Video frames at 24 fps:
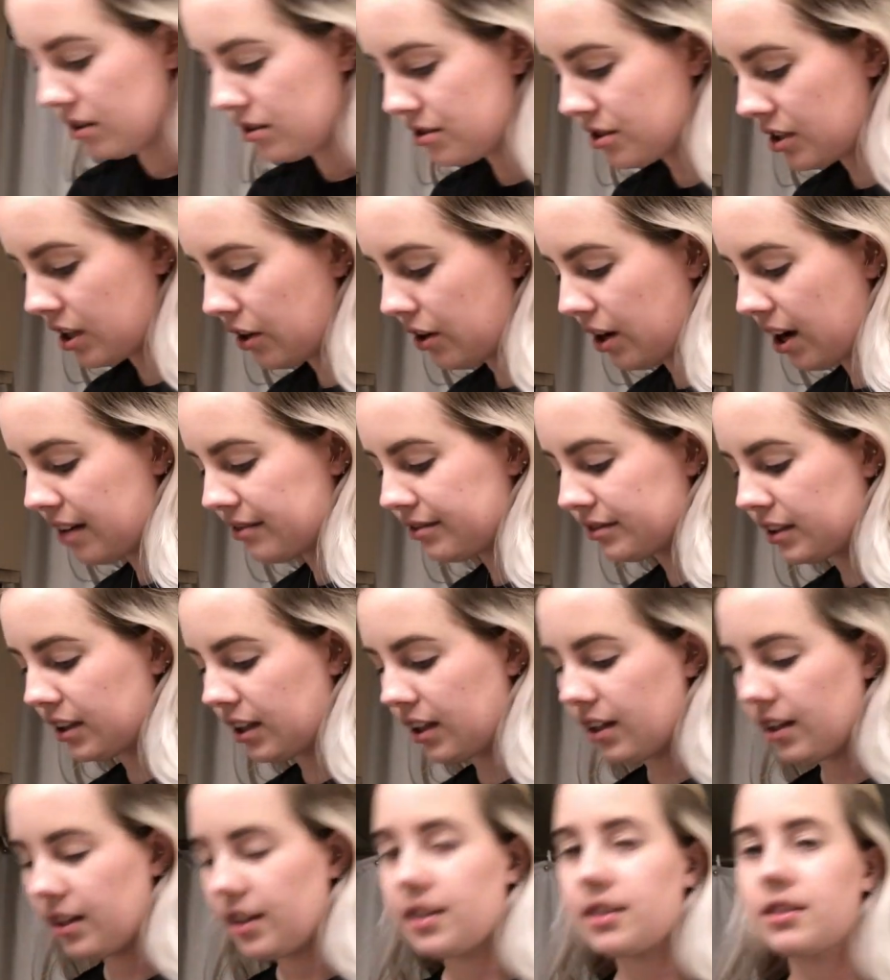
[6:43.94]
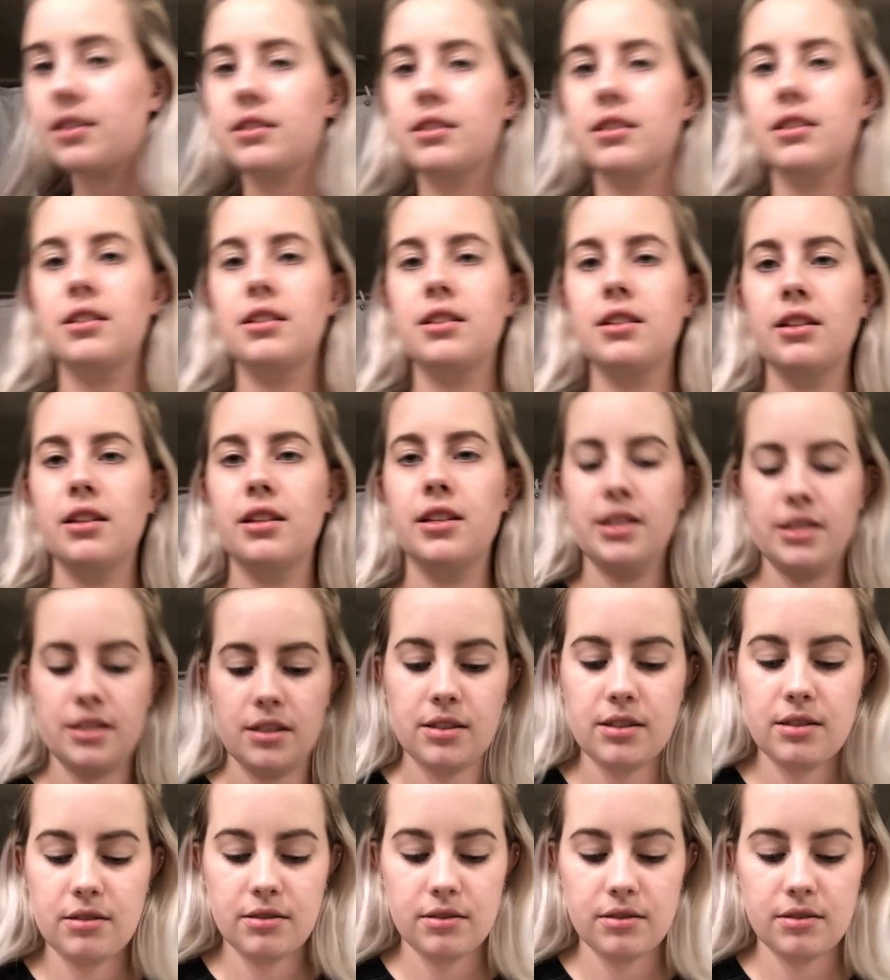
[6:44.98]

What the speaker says: So I've got this.